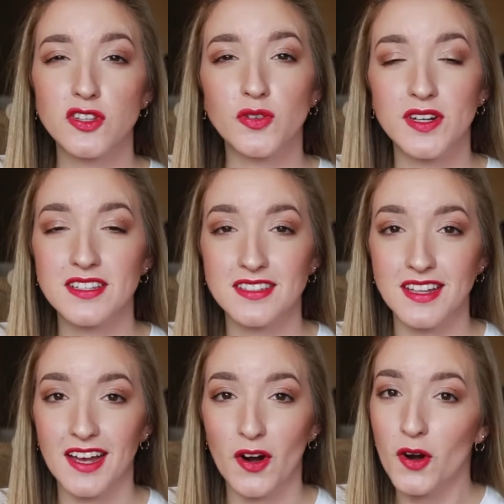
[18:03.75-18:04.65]
are the risks
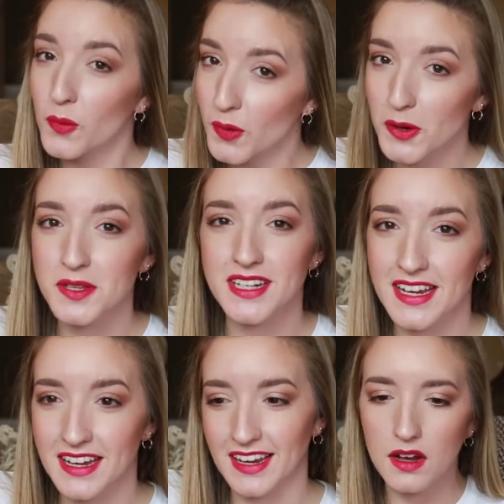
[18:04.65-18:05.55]
that are worth
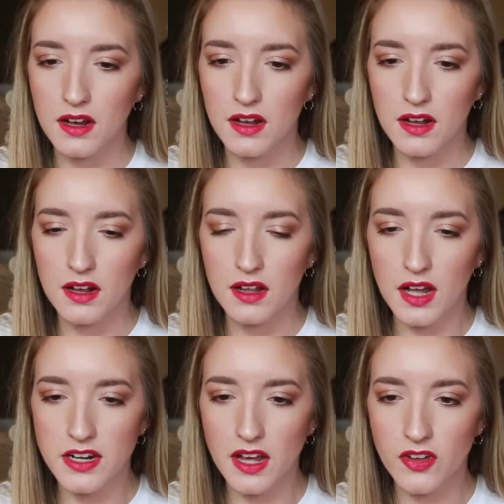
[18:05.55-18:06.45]
taking.
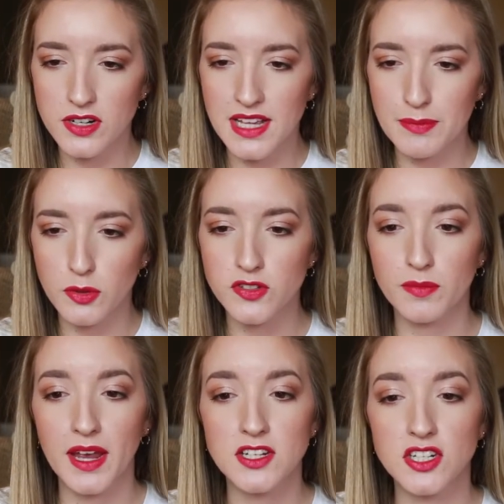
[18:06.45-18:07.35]
Another example is
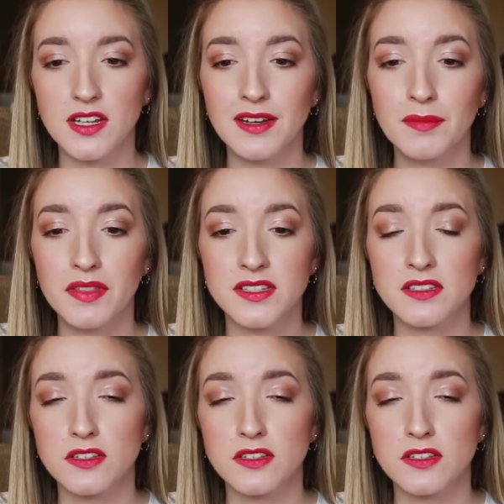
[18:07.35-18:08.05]
from H&M. This